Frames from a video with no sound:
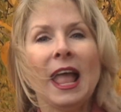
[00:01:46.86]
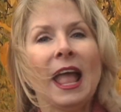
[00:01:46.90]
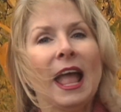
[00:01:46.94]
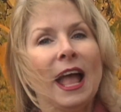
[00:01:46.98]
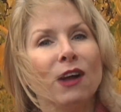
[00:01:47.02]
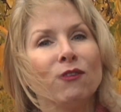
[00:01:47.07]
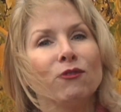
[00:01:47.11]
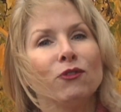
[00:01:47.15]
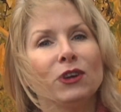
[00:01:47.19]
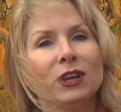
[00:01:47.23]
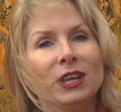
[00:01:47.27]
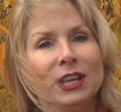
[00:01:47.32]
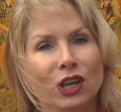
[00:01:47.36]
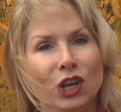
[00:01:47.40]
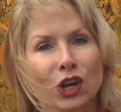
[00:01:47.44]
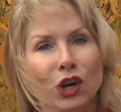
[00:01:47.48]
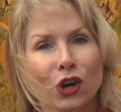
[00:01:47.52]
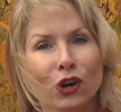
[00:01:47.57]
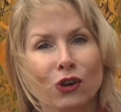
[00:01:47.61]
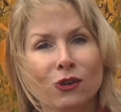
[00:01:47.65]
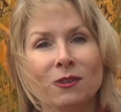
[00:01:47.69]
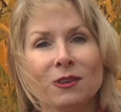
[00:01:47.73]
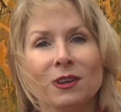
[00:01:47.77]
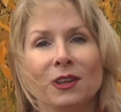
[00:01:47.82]
Every
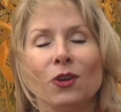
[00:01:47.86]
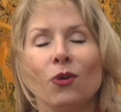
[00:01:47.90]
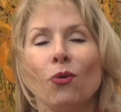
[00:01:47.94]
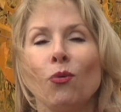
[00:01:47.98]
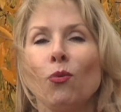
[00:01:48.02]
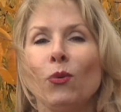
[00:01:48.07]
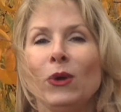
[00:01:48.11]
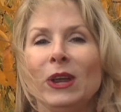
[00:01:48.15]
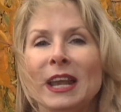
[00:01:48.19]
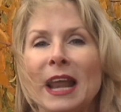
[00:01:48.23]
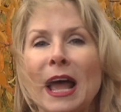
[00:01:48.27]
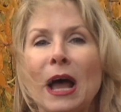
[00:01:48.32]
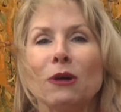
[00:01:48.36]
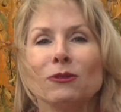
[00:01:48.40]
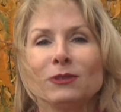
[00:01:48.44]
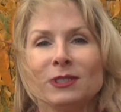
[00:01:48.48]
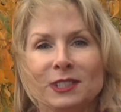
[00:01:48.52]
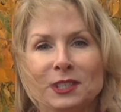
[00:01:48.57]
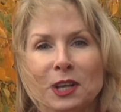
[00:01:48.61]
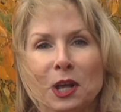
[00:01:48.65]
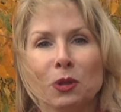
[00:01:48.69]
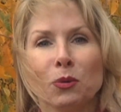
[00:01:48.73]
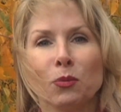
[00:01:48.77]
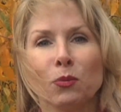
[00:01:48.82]
year, we now
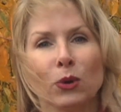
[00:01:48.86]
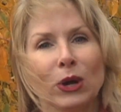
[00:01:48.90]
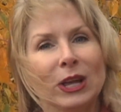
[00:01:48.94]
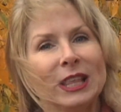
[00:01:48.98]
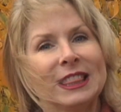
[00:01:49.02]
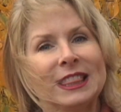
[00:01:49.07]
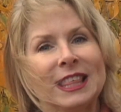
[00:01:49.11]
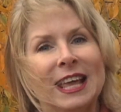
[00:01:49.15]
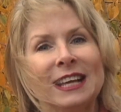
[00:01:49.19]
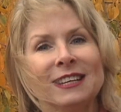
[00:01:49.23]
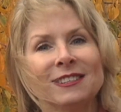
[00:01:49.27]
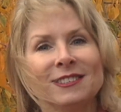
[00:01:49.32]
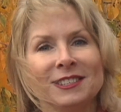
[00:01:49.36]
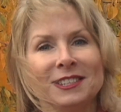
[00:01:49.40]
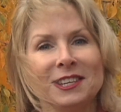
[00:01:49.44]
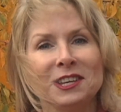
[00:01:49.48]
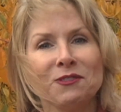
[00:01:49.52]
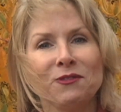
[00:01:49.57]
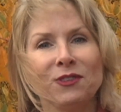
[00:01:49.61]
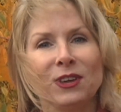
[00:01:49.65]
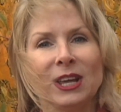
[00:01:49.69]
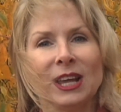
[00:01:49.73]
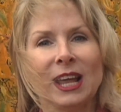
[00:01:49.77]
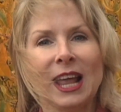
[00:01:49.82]
celebrate
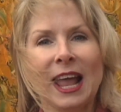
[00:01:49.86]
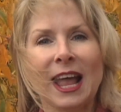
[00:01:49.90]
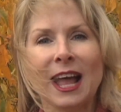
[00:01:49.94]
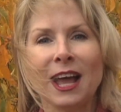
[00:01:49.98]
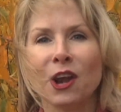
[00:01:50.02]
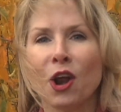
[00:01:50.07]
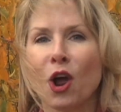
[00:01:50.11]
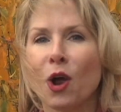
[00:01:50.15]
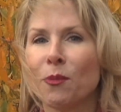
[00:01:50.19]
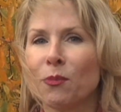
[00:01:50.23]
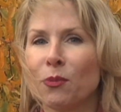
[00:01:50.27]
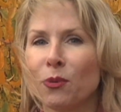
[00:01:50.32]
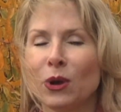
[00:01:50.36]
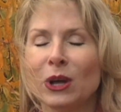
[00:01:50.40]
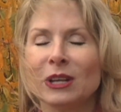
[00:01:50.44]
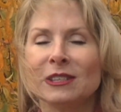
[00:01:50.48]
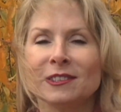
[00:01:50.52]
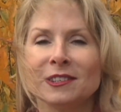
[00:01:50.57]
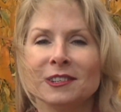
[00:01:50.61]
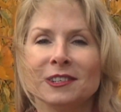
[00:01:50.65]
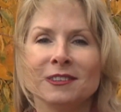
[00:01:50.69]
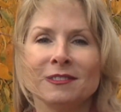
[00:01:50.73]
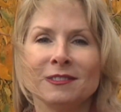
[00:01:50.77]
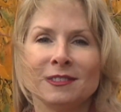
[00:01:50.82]
Thanksgiving and our
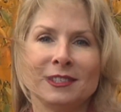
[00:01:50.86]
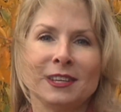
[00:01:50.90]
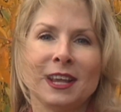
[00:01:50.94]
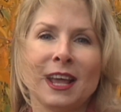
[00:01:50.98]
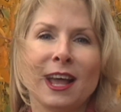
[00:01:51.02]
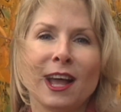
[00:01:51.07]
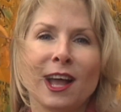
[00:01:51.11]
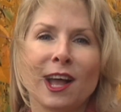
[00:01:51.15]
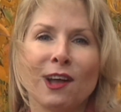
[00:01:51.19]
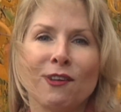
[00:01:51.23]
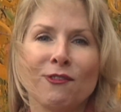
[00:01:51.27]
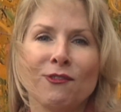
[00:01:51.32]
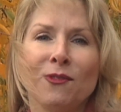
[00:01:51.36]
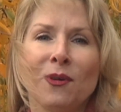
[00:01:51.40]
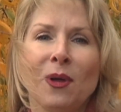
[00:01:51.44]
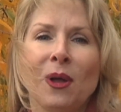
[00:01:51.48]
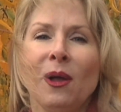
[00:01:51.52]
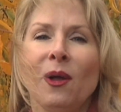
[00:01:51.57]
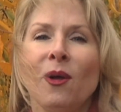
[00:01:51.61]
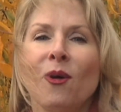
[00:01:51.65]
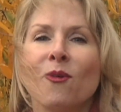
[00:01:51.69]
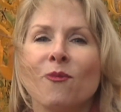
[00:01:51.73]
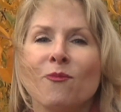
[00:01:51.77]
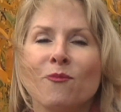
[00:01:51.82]
presidents have
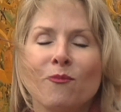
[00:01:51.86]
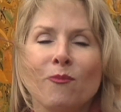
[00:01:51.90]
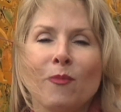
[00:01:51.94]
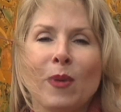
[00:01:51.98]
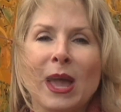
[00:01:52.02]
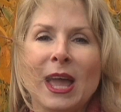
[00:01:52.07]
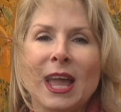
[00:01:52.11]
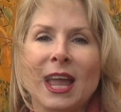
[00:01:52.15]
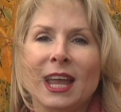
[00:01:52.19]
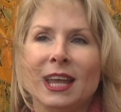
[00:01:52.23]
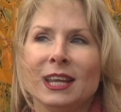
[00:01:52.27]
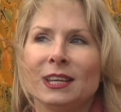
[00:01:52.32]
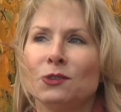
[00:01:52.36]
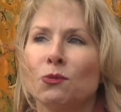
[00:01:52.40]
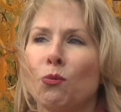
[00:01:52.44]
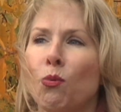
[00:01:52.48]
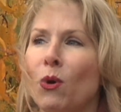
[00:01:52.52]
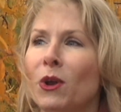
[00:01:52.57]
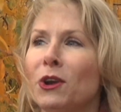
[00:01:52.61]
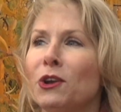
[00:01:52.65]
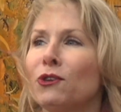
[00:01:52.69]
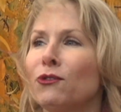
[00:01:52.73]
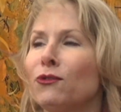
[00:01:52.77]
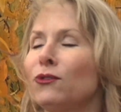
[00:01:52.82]
made
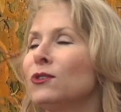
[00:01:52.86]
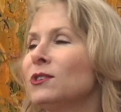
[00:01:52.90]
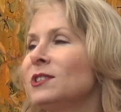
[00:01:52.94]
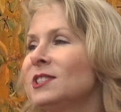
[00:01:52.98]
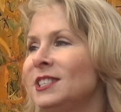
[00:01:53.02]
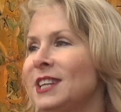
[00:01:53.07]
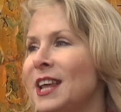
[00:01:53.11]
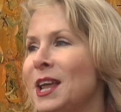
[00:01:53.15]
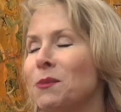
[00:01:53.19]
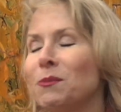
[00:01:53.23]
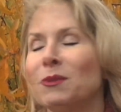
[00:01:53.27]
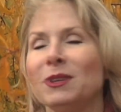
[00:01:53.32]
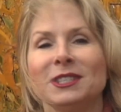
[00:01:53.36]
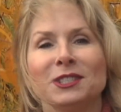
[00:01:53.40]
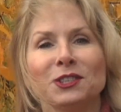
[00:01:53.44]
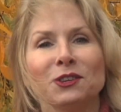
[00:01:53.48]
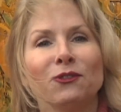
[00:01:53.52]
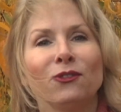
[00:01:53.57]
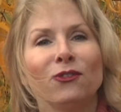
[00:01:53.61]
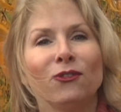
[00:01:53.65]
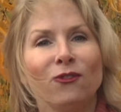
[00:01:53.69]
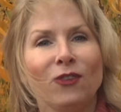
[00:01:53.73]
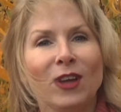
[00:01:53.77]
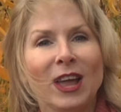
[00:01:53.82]
wonderful statements
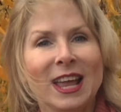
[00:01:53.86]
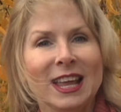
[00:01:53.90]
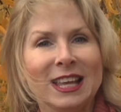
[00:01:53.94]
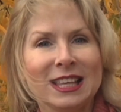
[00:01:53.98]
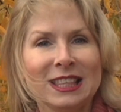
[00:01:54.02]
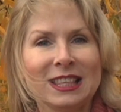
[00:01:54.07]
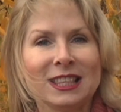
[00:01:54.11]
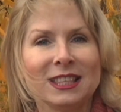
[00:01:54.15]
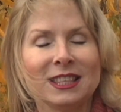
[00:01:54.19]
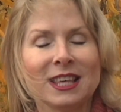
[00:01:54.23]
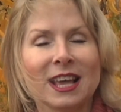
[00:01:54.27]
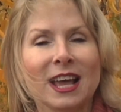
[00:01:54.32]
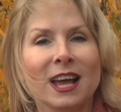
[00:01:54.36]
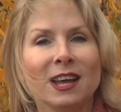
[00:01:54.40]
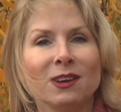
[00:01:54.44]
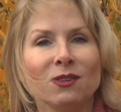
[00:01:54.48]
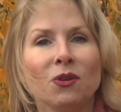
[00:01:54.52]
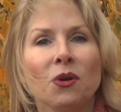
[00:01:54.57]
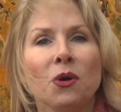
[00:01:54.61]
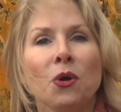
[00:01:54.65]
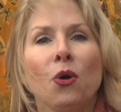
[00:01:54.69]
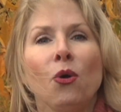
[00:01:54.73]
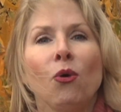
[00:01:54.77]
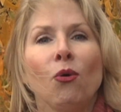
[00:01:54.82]
of faith that
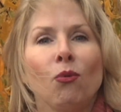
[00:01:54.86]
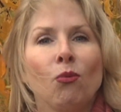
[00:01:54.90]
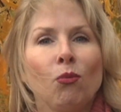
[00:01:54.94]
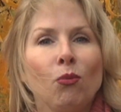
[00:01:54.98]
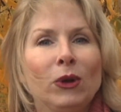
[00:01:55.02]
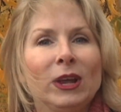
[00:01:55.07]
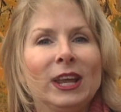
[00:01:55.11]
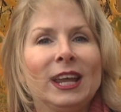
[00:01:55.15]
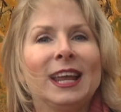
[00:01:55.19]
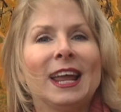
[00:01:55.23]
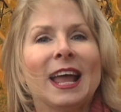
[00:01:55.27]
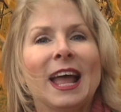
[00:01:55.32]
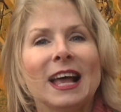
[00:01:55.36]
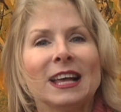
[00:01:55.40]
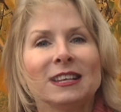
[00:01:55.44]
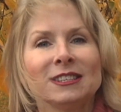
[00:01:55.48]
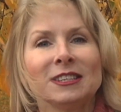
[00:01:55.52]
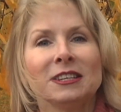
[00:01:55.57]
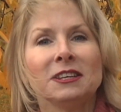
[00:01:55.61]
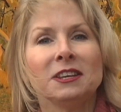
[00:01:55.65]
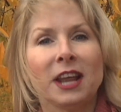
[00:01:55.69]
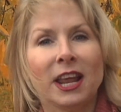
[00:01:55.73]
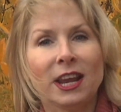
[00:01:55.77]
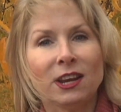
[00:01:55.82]
we
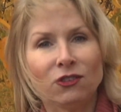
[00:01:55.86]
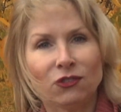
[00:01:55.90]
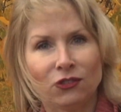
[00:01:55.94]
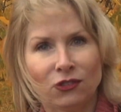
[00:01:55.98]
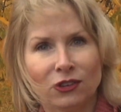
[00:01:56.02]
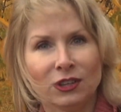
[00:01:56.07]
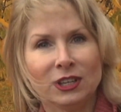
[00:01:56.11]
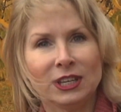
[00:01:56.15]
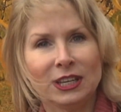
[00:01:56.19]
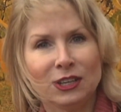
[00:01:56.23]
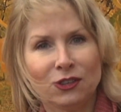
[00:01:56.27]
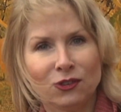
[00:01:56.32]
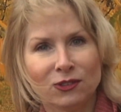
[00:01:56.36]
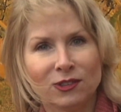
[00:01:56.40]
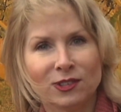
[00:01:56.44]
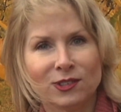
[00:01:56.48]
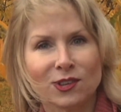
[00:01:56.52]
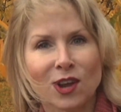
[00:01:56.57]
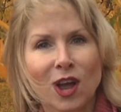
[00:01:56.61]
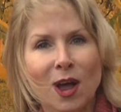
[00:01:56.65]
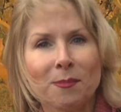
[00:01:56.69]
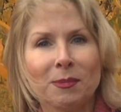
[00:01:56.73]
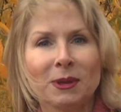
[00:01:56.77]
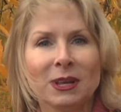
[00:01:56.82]
as a nation need to
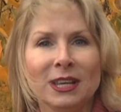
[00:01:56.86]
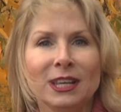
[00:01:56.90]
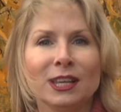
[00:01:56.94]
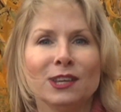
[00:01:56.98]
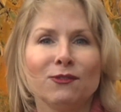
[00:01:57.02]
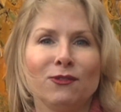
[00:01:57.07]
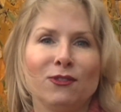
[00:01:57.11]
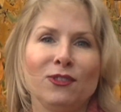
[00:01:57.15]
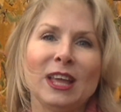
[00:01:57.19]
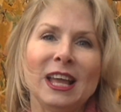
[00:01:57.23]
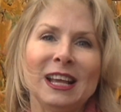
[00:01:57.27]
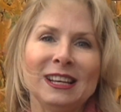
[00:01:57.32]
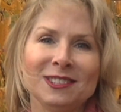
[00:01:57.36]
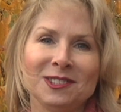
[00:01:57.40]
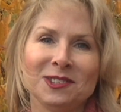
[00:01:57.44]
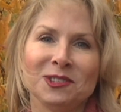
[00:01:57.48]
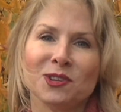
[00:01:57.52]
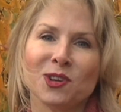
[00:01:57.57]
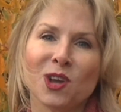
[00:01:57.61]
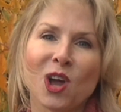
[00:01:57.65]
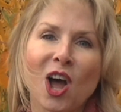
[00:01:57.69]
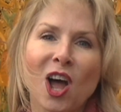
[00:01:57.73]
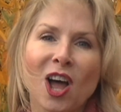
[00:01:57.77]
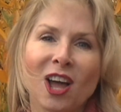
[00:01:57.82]
stop and give thanks
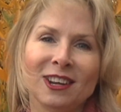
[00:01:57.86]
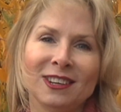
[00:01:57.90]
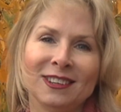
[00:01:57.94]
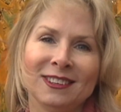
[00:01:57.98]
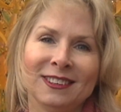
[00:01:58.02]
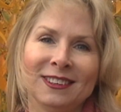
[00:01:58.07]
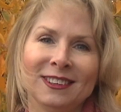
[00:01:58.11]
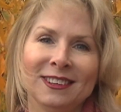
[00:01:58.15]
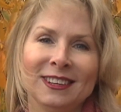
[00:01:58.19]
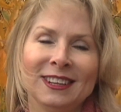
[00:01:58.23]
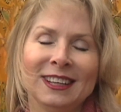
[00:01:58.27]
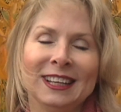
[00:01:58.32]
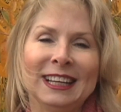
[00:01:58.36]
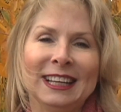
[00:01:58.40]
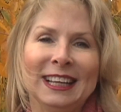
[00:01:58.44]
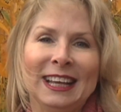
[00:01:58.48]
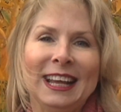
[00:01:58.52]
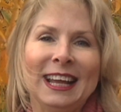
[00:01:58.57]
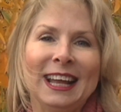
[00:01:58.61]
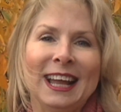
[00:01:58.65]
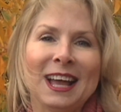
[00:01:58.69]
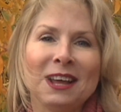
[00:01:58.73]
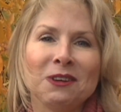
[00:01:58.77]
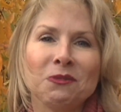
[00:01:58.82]
to God.
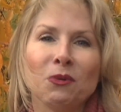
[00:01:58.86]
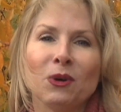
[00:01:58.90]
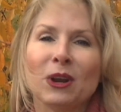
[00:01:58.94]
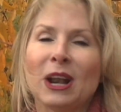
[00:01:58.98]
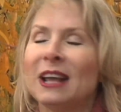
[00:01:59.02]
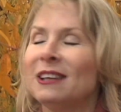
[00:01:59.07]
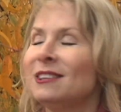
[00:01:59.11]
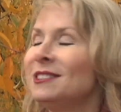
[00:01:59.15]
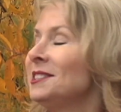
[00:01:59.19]
And when I